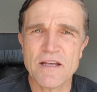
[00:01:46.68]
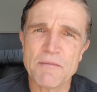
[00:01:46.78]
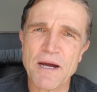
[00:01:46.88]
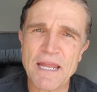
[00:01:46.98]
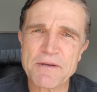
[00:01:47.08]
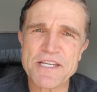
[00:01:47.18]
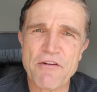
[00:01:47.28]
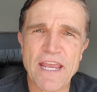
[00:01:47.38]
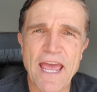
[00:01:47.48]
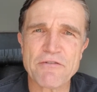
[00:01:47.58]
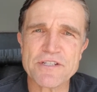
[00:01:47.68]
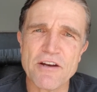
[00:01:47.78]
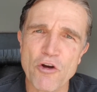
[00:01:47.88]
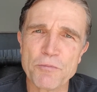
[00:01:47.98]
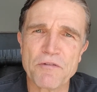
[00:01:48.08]
My name is Eric Anderton.
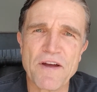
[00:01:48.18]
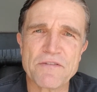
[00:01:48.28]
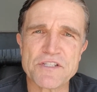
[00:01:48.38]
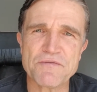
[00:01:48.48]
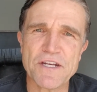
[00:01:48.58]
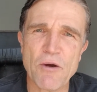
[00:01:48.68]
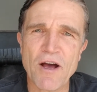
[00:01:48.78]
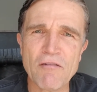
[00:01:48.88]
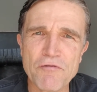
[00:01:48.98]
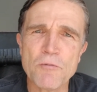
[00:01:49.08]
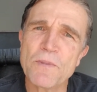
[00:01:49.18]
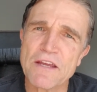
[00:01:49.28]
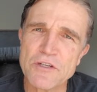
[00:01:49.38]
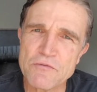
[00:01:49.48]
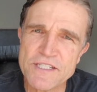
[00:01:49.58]
I hope you found this video helpful.
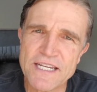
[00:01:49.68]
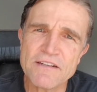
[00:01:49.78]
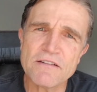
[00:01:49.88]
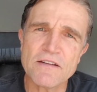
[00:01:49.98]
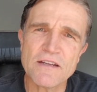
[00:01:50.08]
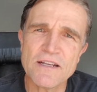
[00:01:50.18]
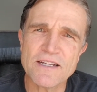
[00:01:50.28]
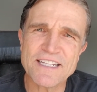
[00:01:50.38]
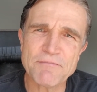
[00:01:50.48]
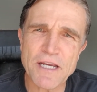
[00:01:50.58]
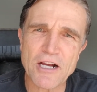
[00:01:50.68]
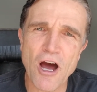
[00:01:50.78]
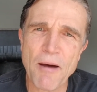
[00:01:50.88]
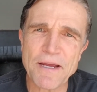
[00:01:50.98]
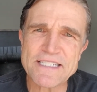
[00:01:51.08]
If you did, give me a
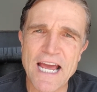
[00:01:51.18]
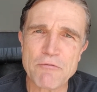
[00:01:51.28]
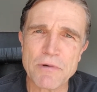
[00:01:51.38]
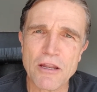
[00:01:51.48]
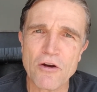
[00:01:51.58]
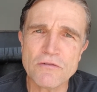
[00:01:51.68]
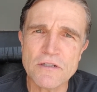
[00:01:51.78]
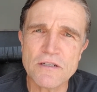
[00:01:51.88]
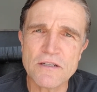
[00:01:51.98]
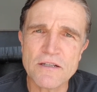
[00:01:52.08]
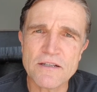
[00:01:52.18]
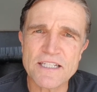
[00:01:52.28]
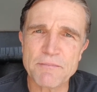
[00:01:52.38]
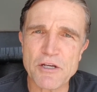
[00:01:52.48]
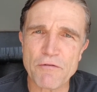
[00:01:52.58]
comment down below.
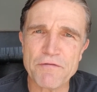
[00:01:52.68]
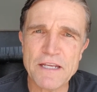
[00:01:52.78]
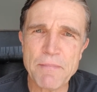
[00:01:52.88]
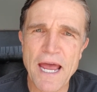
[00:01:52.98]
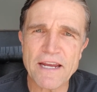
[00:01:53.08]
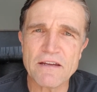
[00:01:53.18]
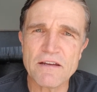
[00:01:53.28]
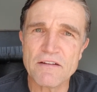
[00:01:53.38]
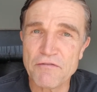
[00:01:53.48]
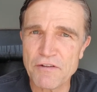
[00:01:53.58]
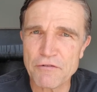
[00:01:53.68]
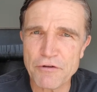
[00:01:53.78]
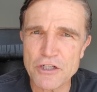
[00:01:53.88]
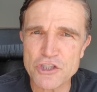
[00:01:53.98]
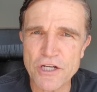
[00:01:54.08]
Give me your feedback. Feel
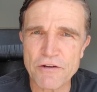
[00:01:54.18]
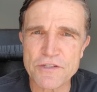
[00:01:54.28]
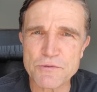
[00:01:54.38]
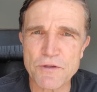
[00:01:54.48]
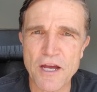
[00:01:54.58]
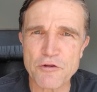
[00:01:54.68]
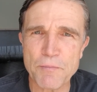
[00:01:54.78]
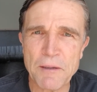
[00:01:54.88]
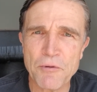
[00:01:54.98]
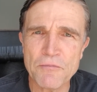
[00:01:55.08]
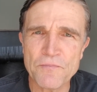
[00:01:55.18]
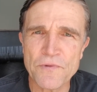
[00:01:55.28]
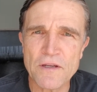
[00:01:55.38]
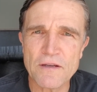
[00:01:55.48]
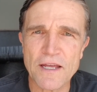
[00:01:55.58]
free to share this with other people,
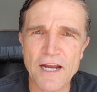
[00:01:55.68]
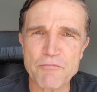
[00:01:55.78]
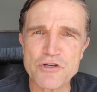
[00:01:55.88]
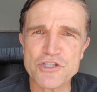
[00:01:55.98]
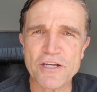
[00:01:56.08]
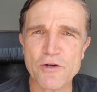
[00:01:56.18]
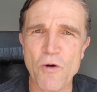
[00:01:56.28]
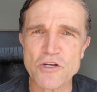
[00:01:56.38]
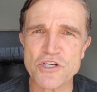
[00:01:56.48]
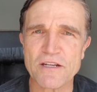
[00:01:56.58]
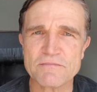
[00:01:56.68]
and I appreciate you watching.